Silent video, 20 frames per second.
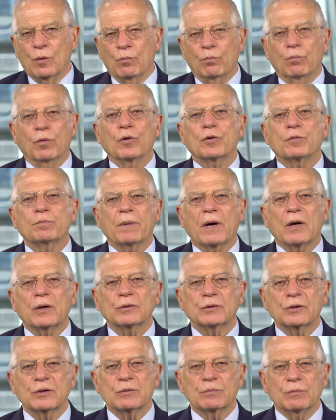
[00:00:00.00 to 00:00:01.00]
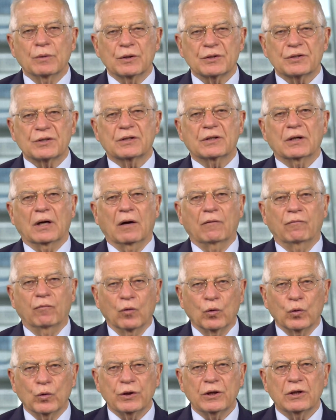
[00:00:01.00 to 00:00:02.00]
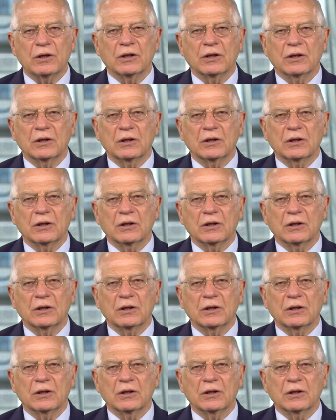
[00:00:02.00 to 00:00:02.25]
both parties must avoid